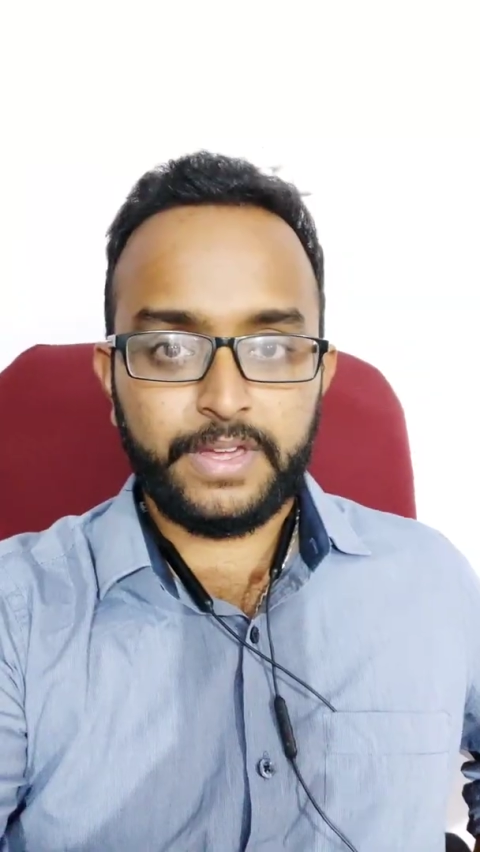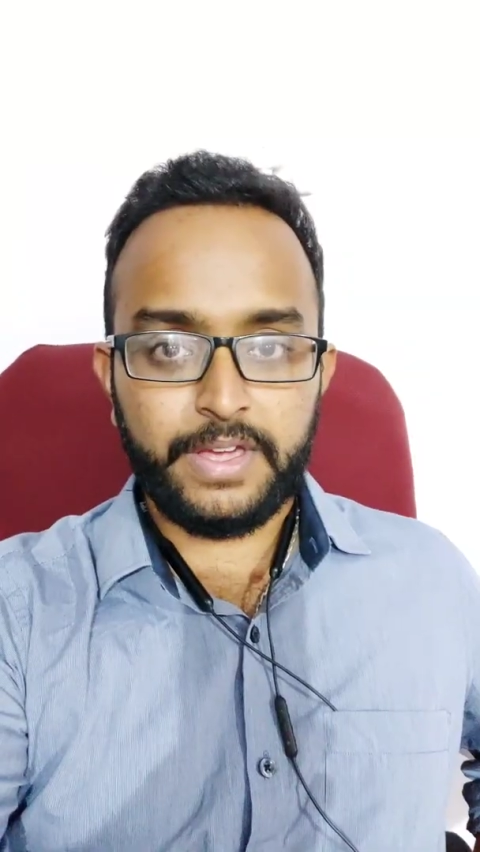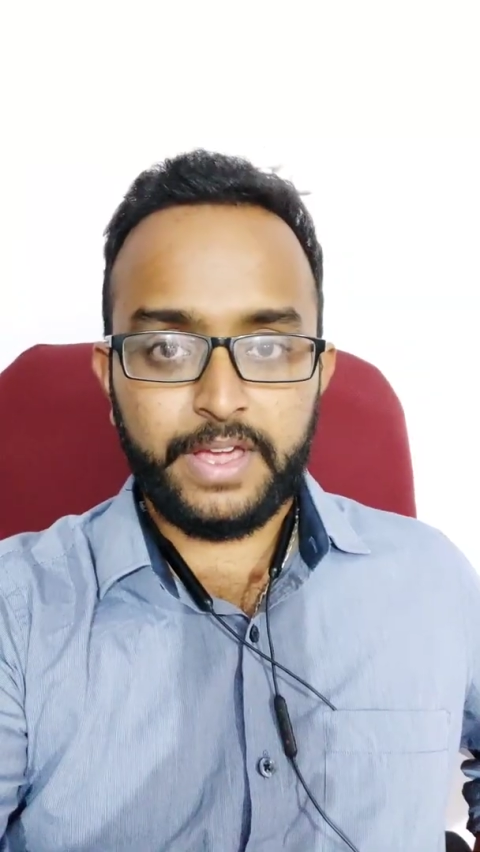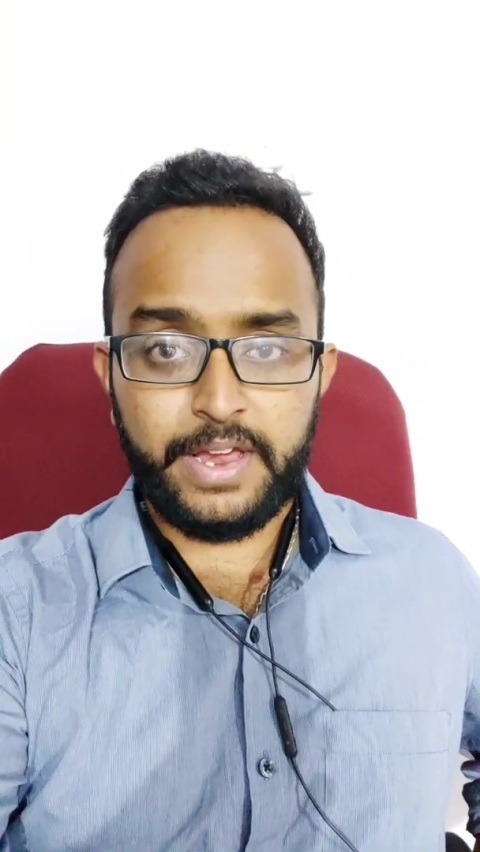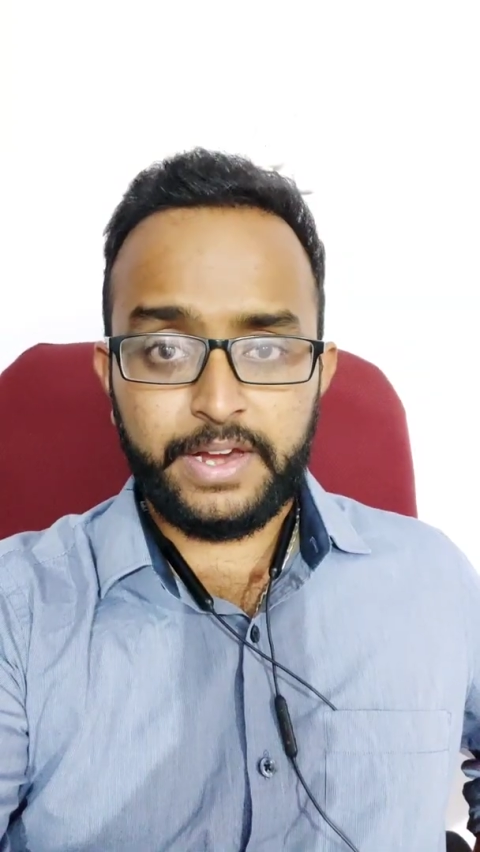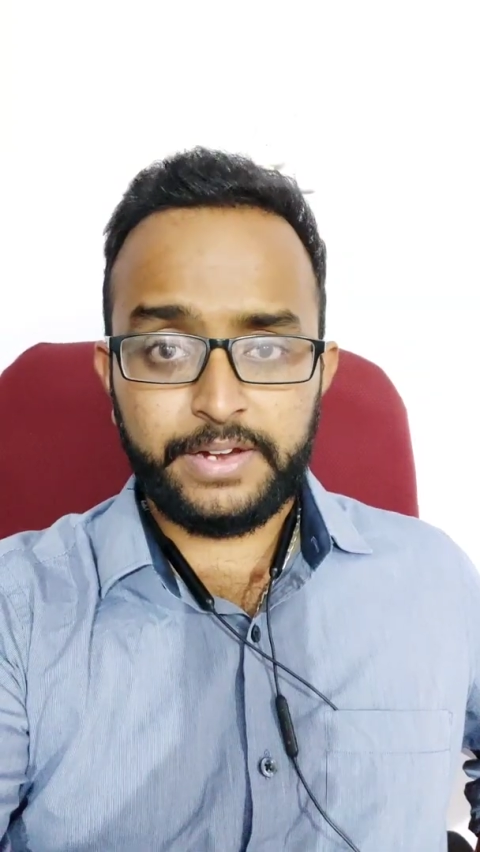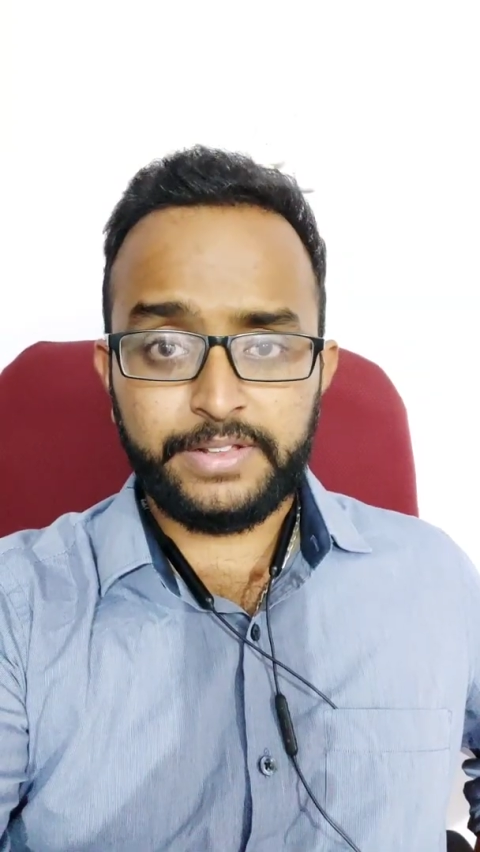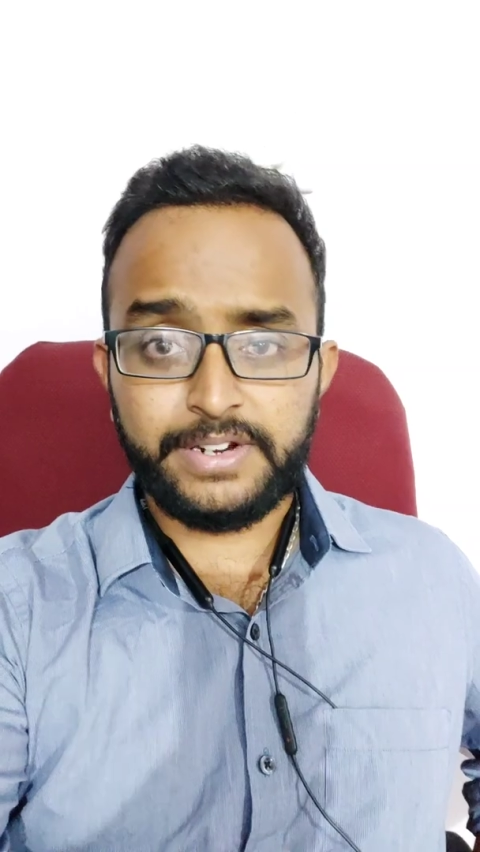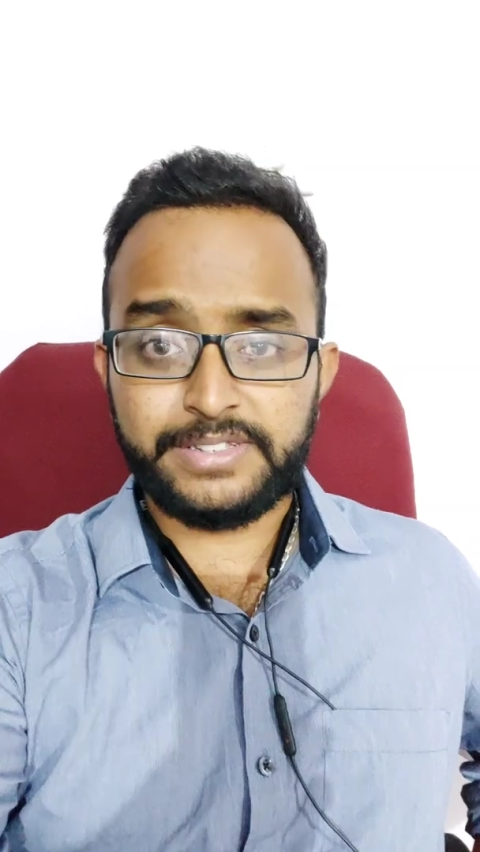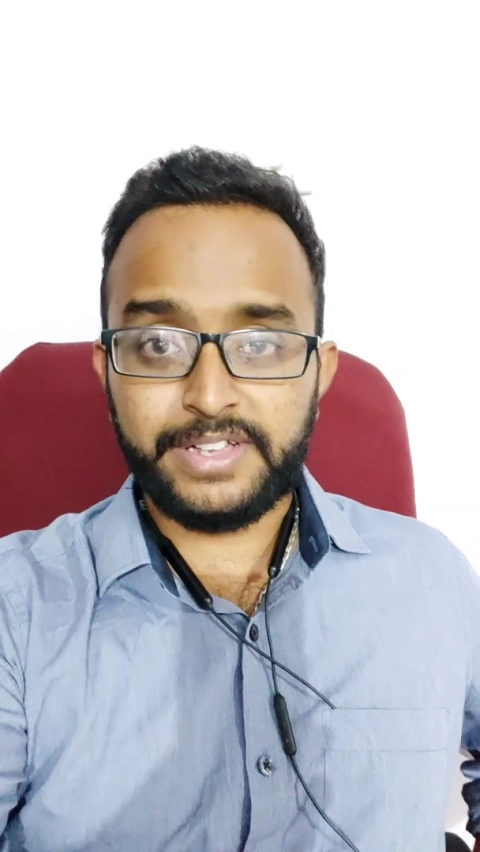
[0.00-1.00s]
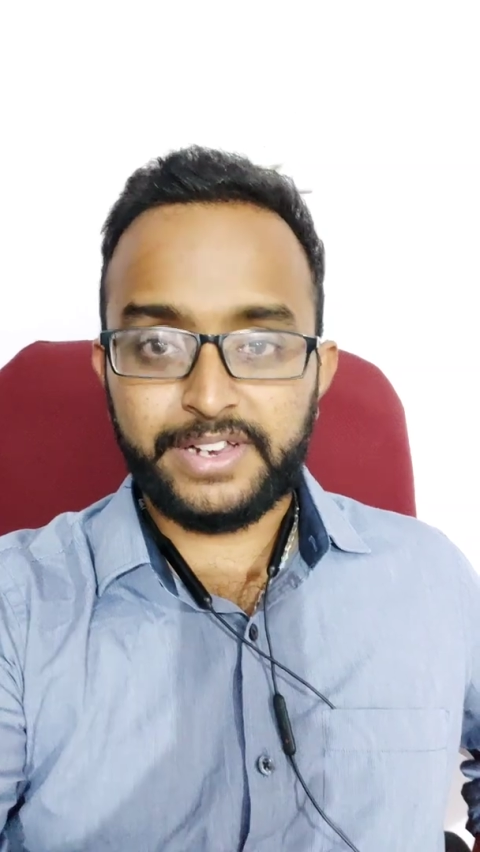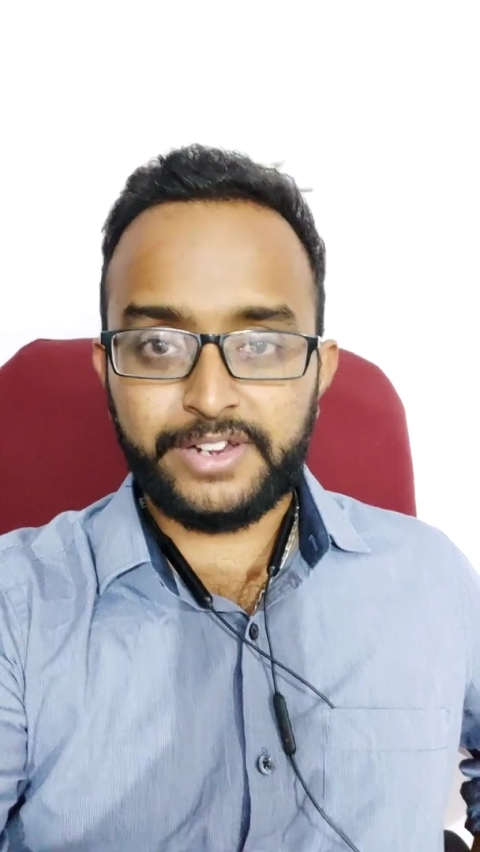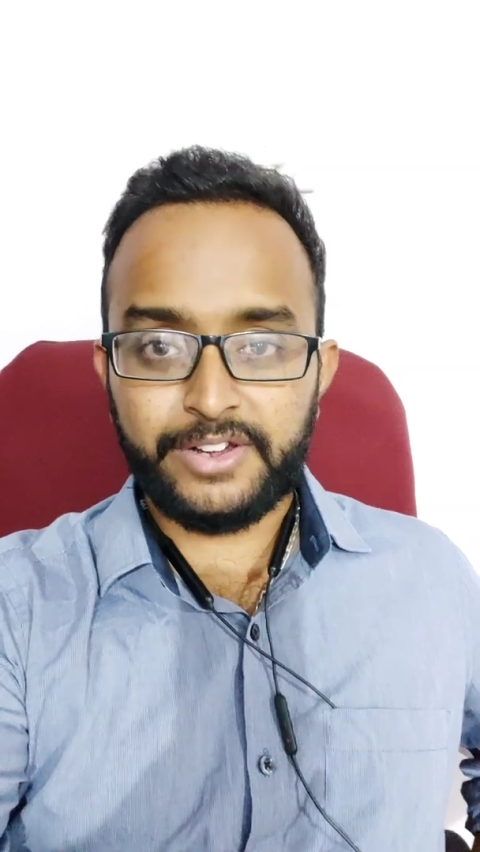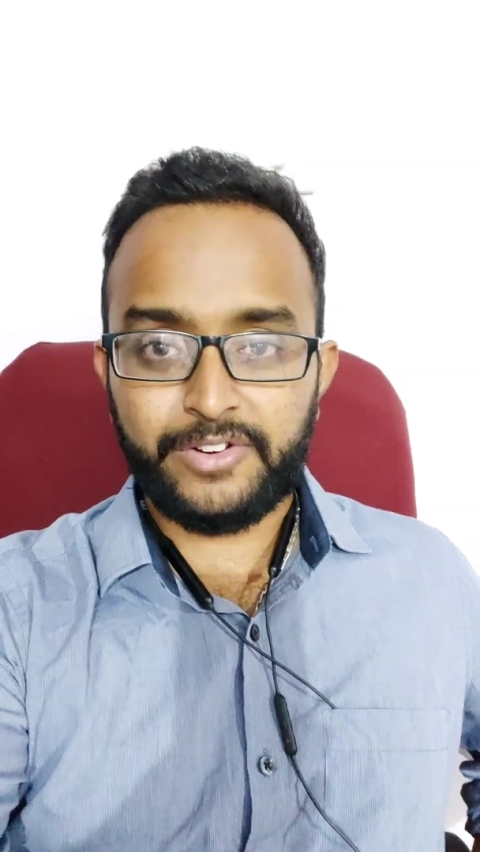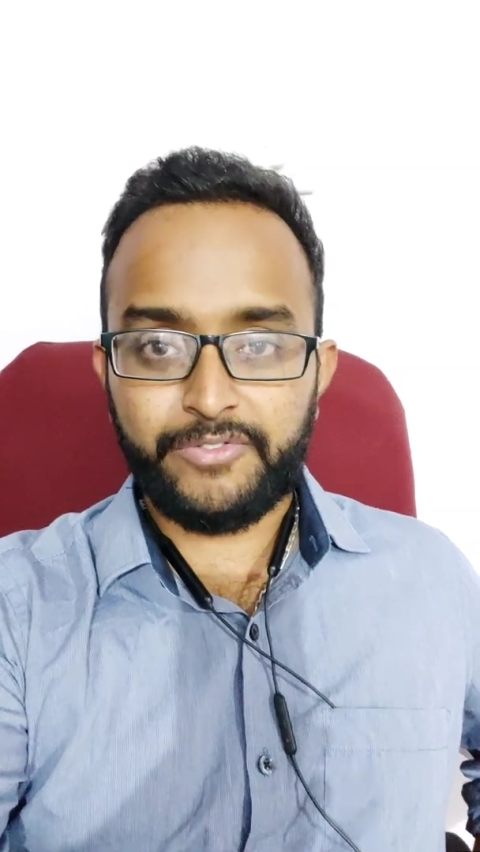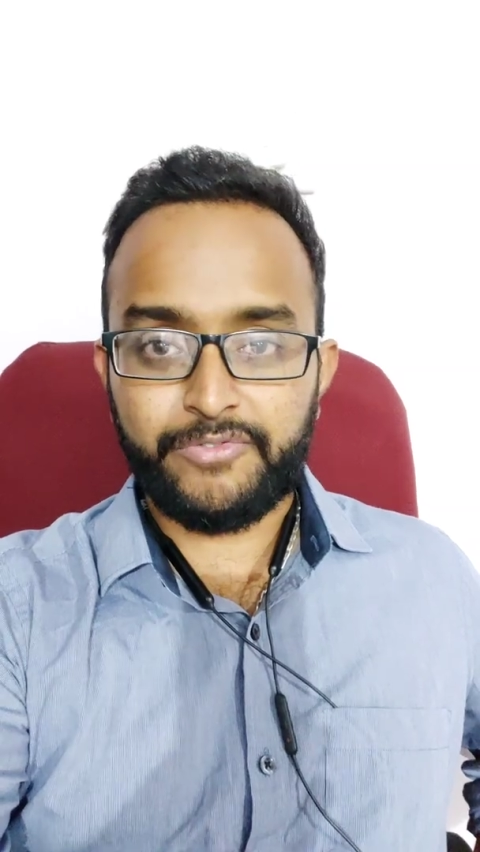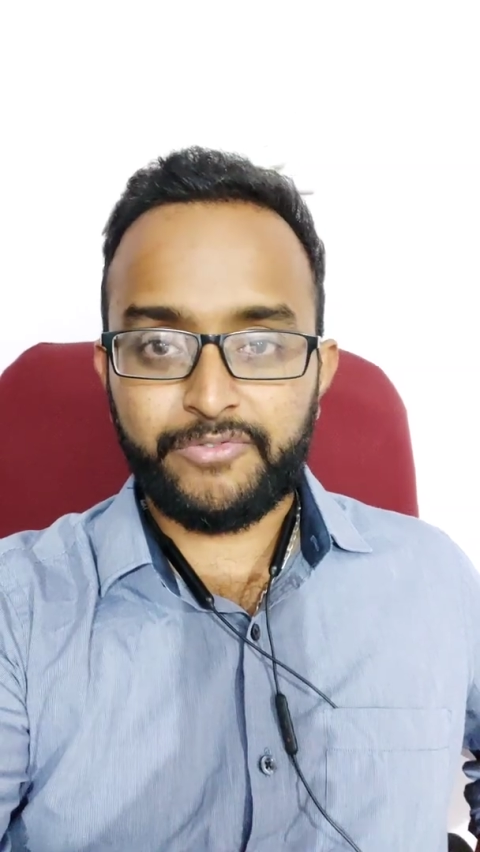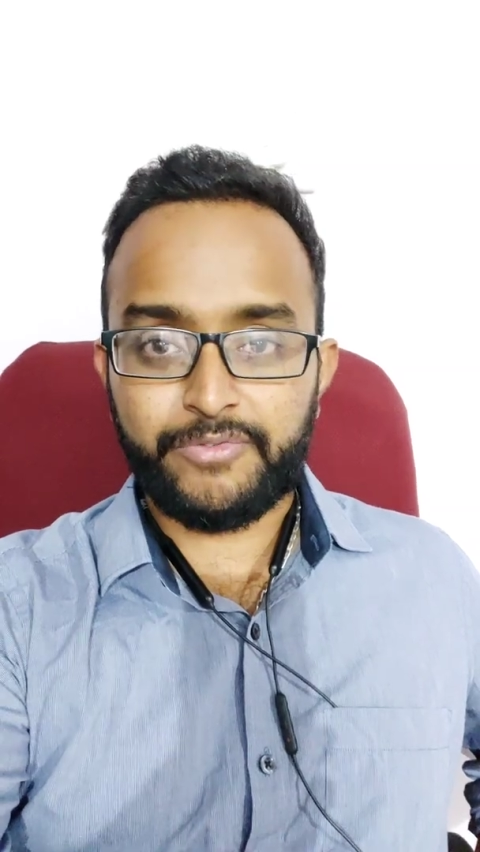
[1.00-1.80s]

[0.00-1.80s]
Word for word: And that's the end of